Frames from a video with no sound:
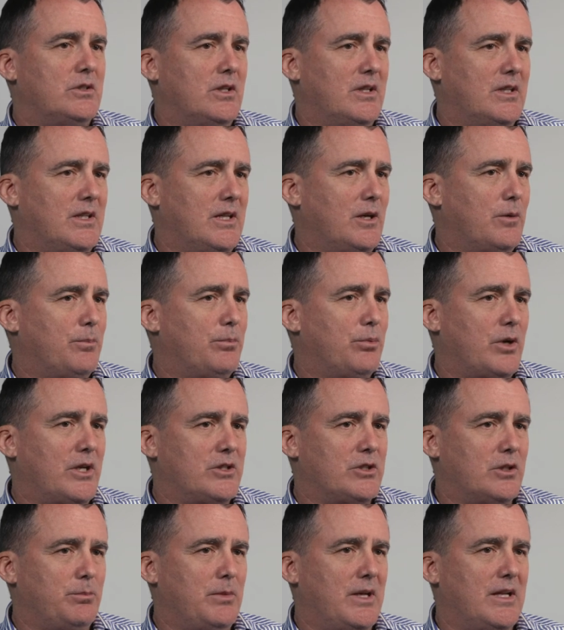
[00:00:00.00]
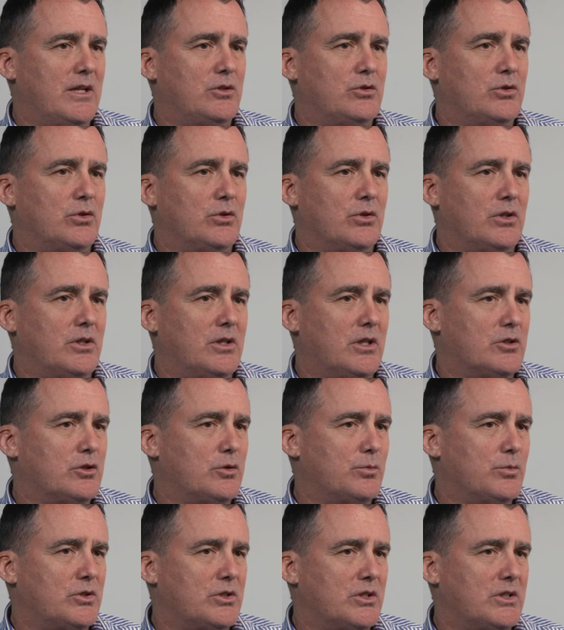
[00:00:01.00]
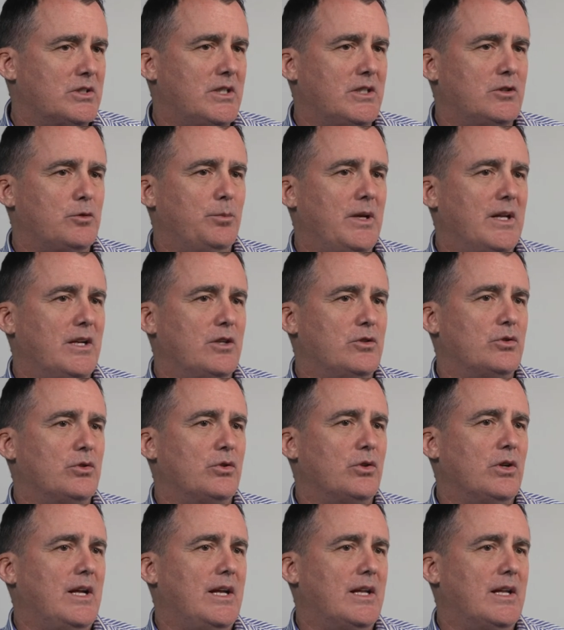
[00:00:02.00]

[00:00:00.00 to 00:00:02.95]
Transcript: again, a project manager, a customer success manager,